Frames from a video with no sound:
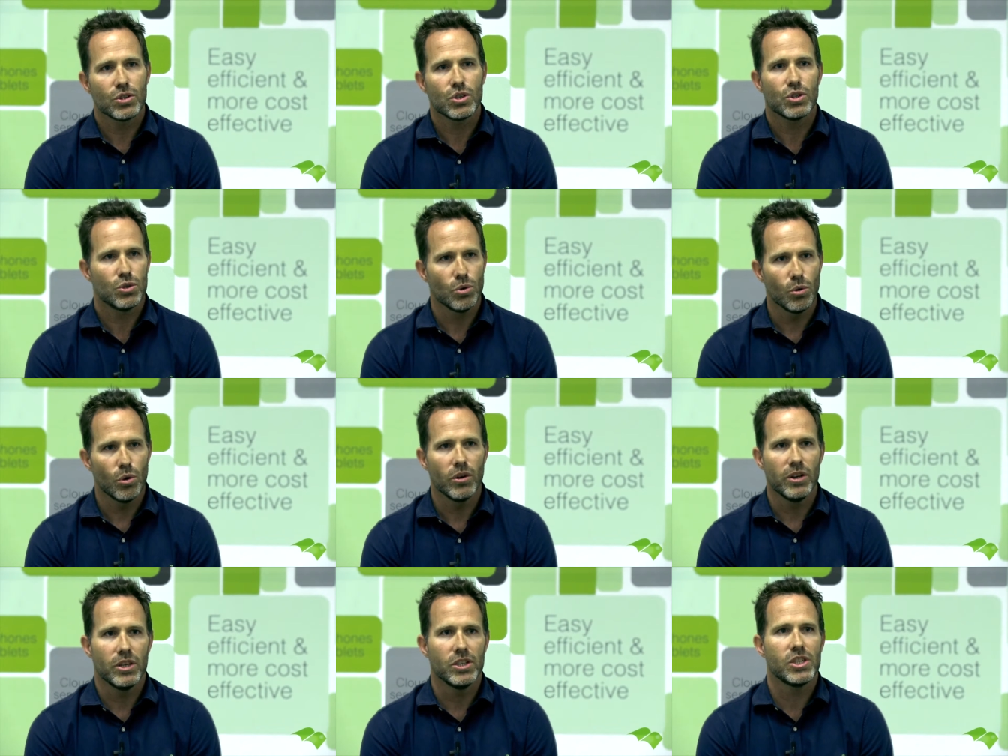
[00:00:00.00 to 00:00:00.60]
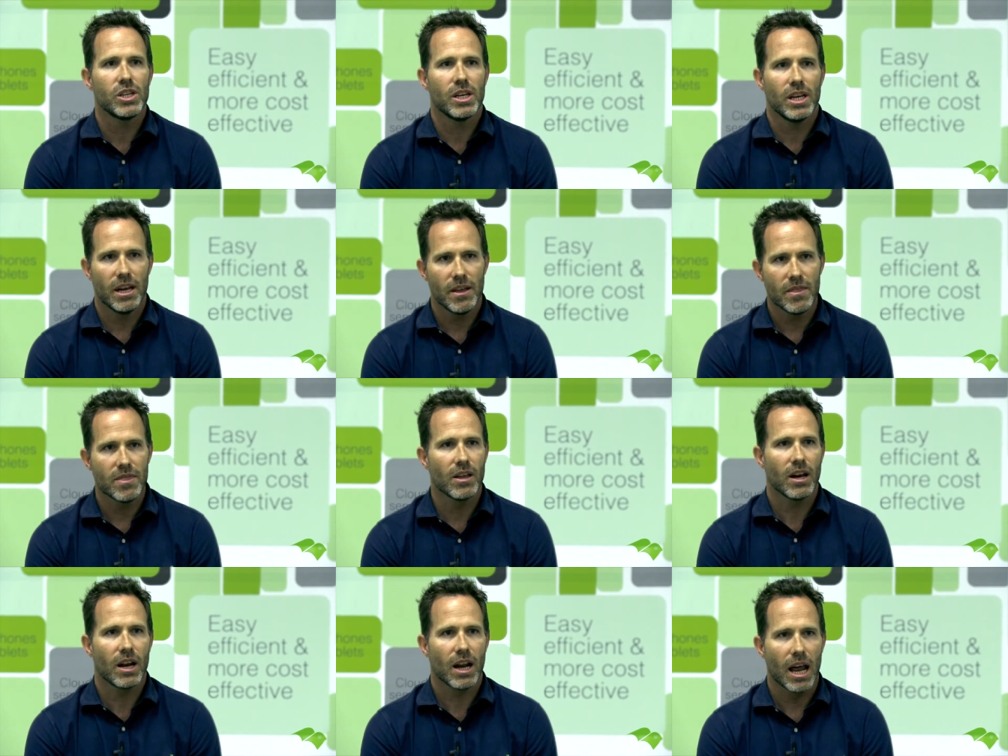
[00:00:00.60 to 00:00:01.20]
storage
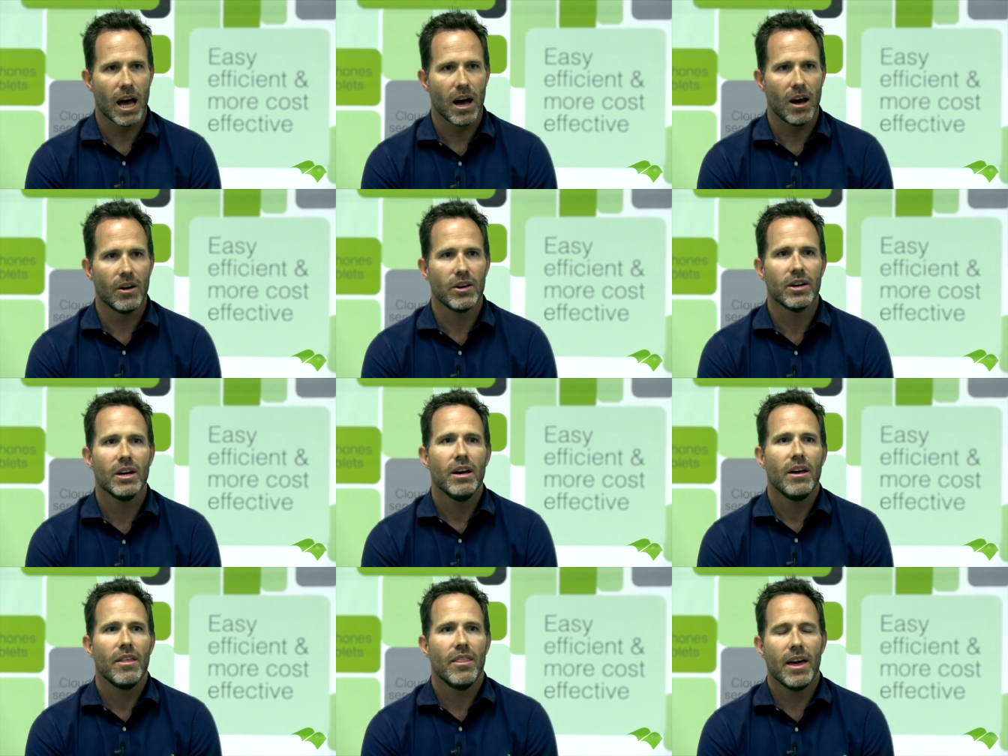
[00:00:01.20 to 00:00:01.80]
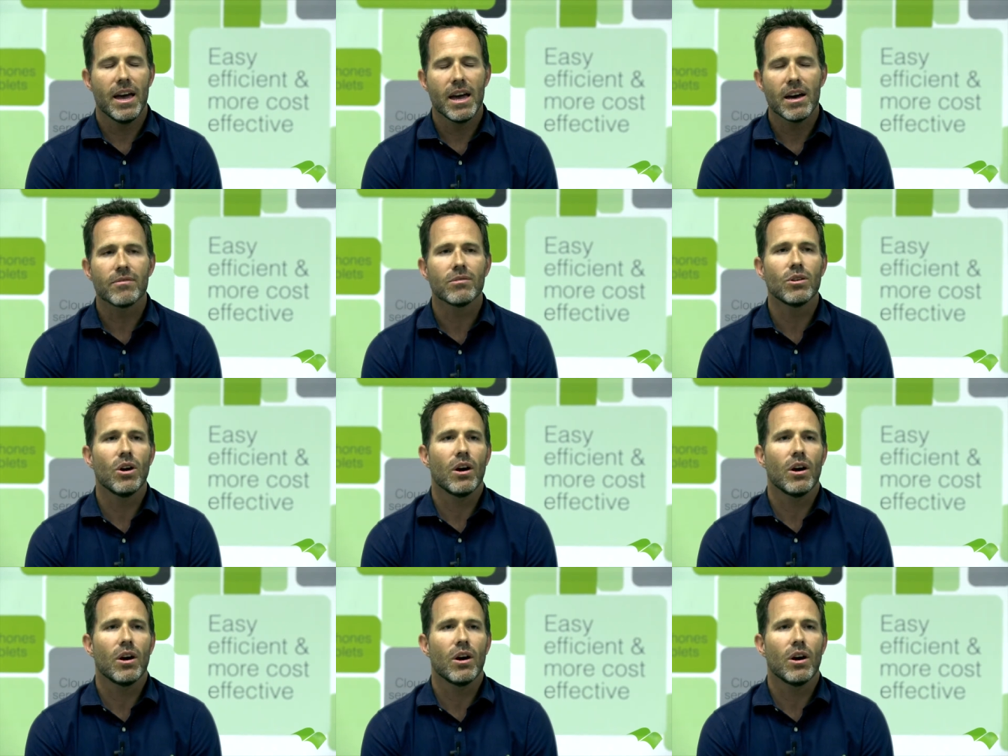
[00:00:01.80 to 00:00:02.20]
in the cloud. They have